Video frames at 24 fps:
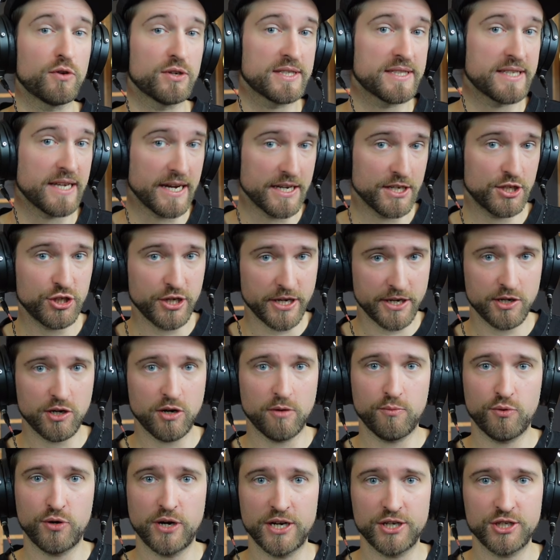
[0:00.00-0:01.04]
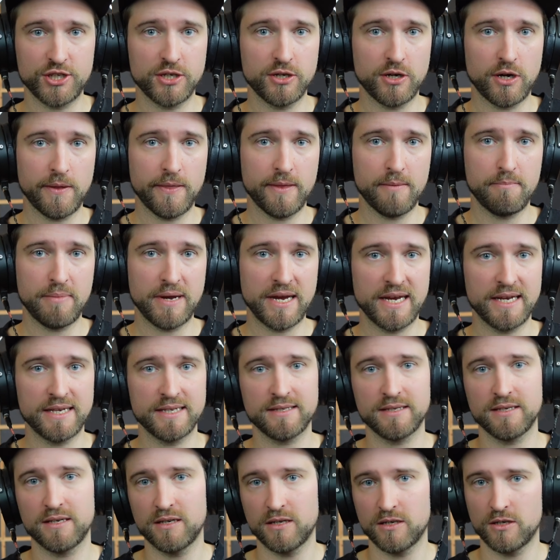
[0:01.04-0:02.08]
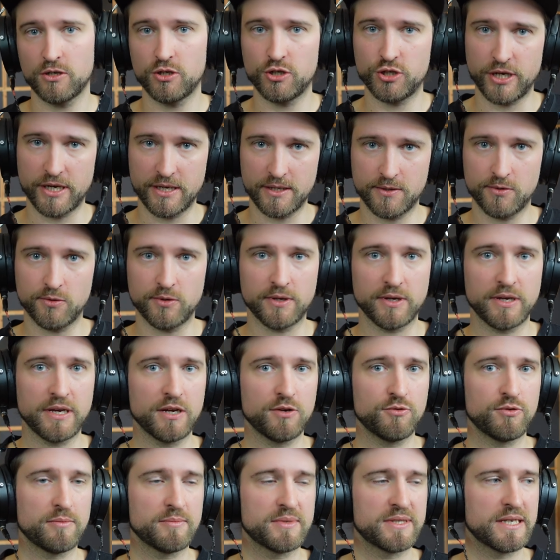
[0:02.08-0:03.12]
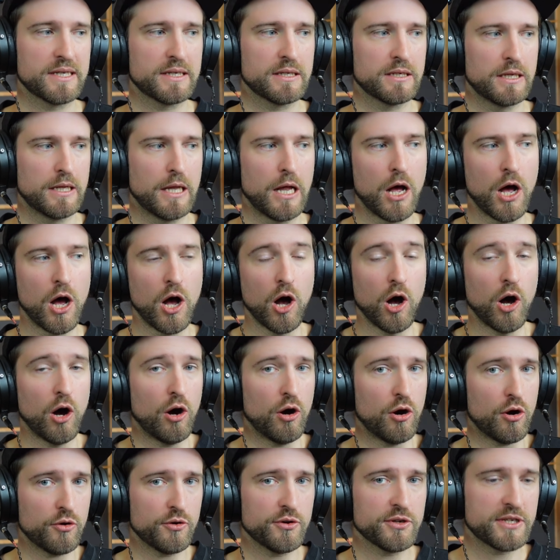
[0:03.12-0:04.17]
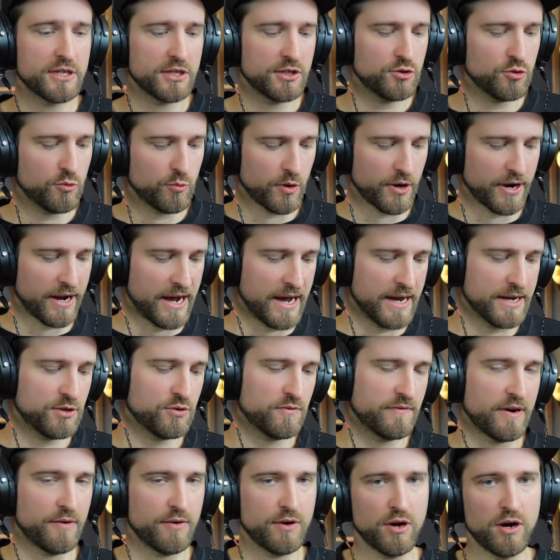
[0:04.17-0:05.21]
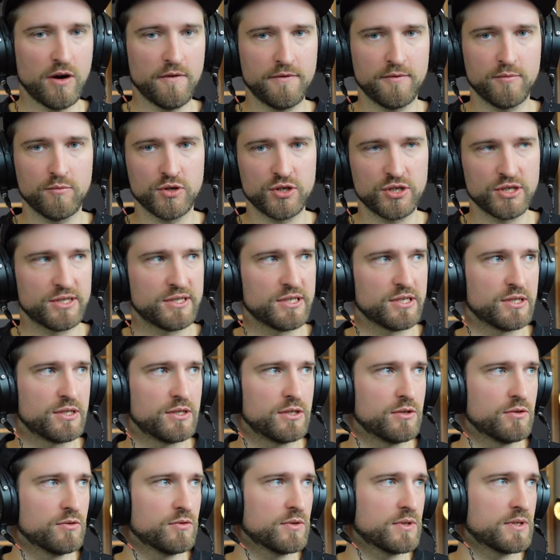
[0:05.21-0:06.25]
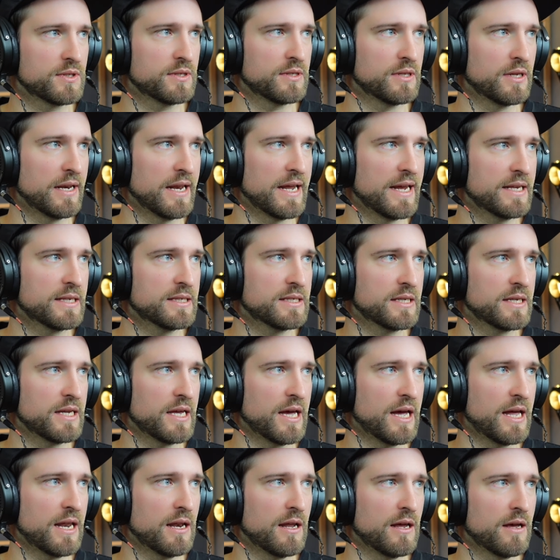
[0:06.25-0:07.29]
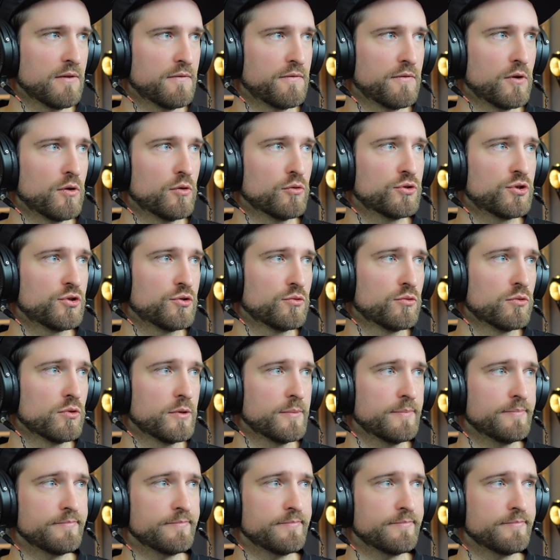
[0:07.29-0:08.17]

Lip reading: sidechain compression on the bass, chain through the kick drum signal. Or you can do what I do very often, which is just use the lazy LFO tool.